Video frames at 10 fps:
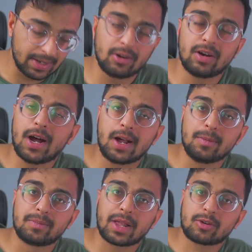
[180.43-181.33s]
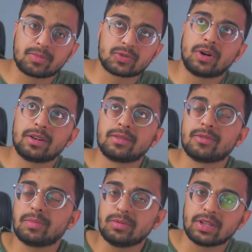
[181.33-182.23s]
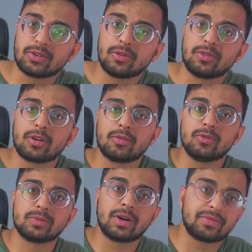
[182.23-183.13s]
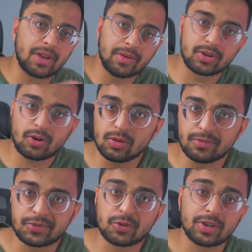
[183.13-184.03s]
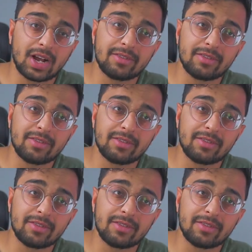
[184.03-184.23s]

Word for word: Now, uh, Black Ops one, for people that don't know, was my favorite Call of Duty.